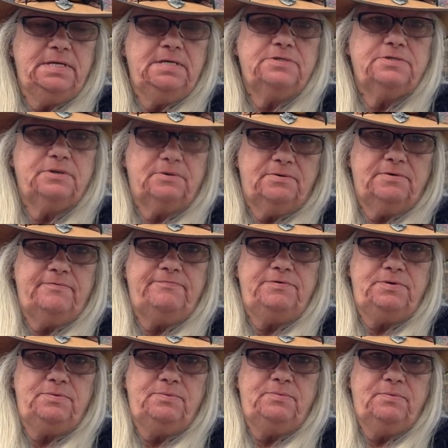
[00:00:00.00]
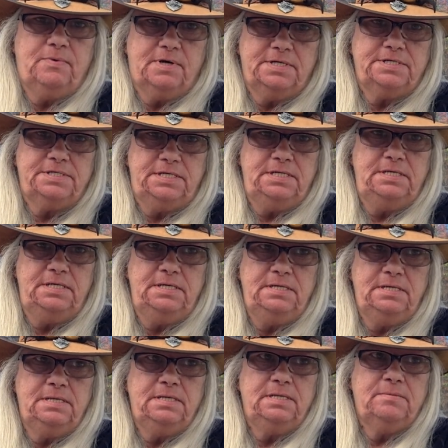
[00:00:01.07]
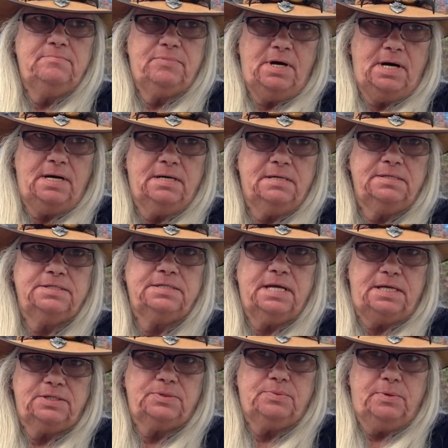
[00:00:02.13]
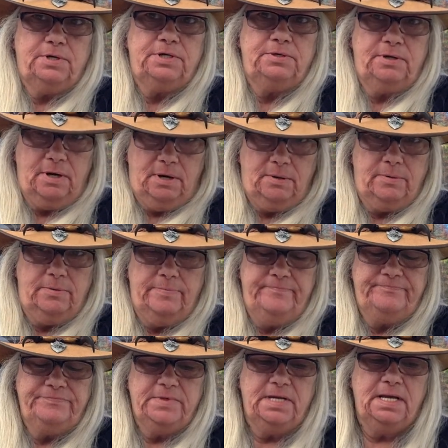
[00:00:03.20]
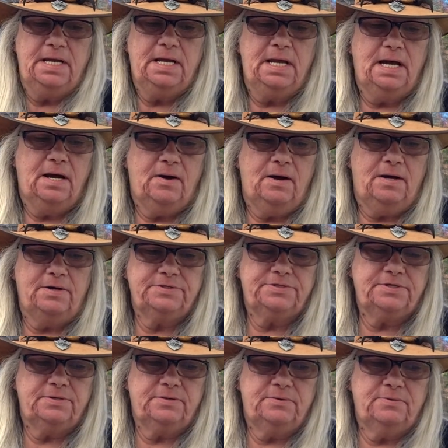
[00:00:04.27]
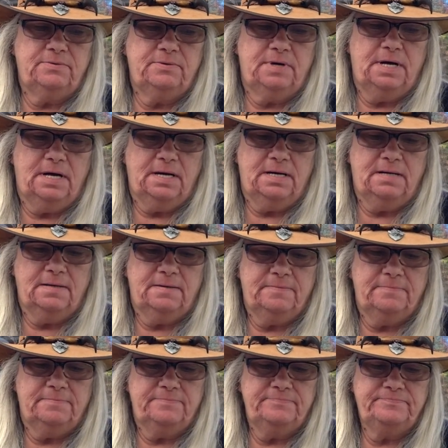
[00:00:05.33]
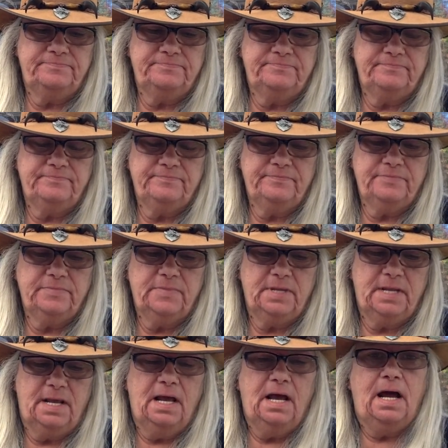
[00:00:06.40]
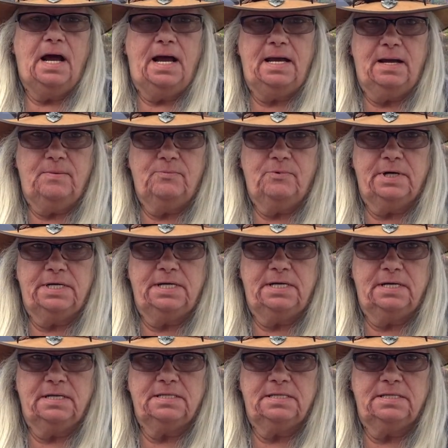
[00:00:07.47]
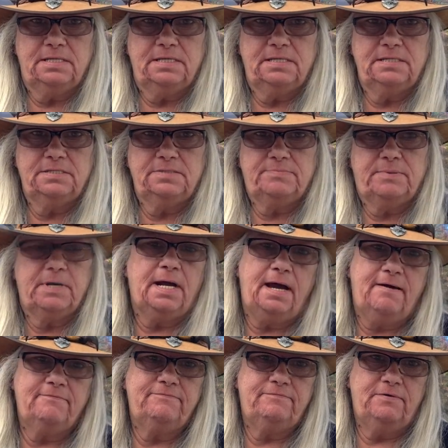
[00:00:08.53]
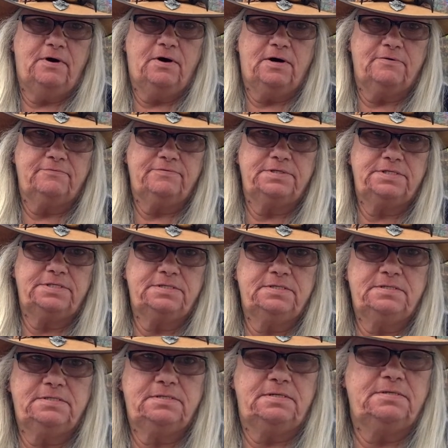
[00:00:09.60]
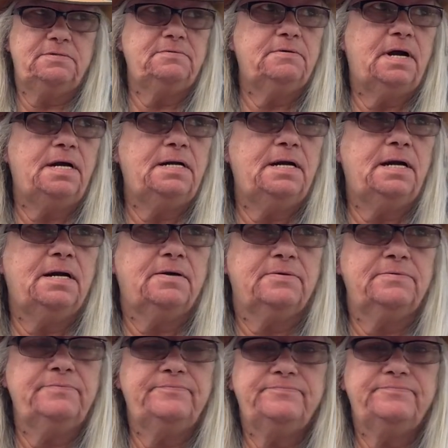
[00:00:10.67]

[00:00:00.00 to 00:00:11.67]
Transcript: So if you want to see products, that's where you go. Also, I am working on things, but I have harvest to do right now.